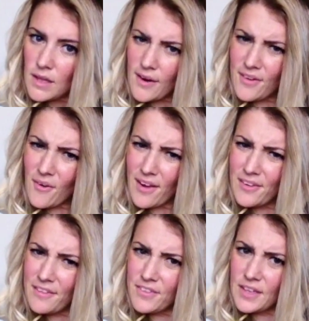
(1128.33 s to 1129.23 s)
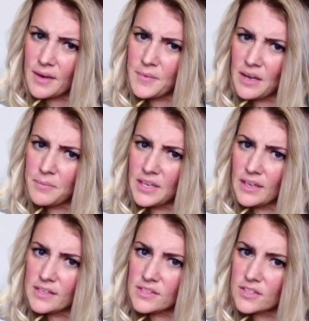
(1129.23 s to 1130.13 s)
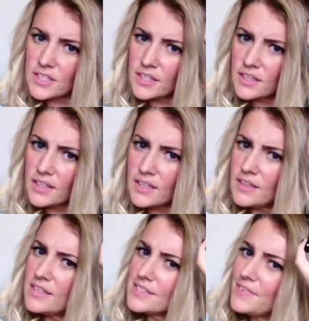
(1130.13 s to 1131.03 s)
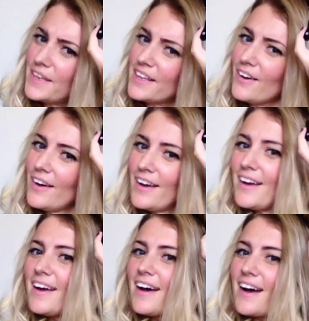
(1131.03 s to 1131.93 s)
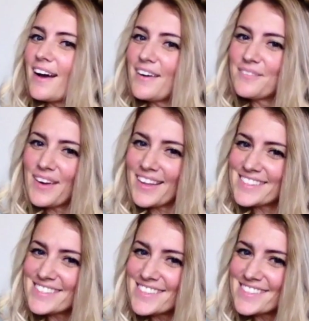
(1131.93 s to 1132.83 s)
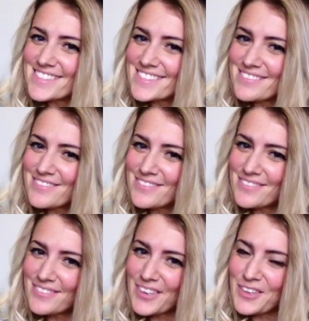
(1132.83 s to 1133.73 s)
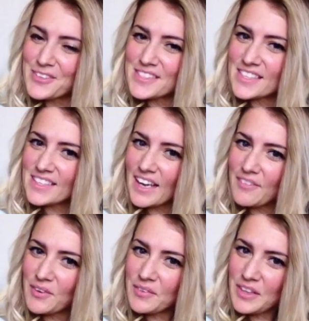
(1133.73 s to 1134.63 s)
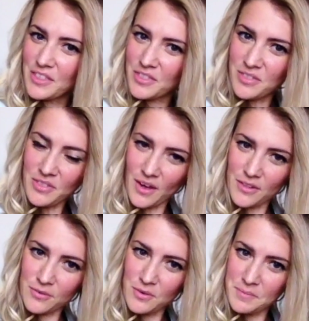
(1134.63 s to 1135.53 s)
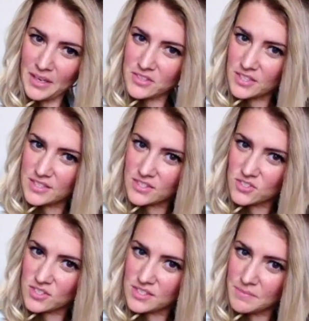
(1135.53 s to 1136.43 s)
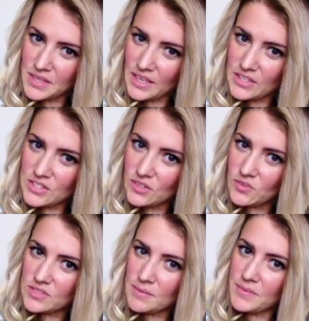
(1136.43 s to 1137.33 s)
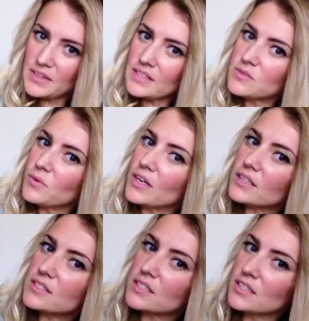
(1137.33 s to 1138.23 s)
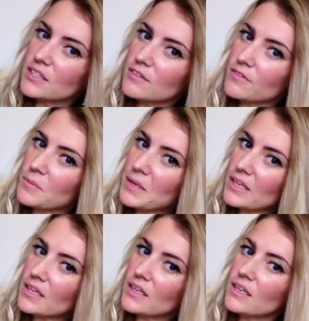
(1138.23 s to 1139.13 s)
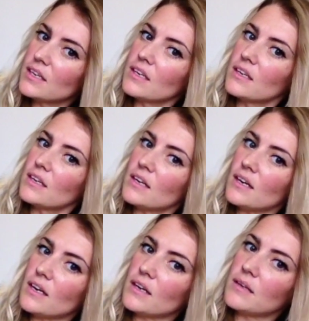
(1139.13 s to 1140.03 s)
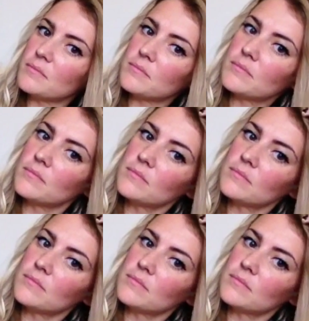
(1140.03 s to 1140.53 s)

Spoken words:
I don't know, I feel like I'm not being as articulate in this video. It's just one of those things I haven't really thought through much, because it's just something I do and something that's worked for me. I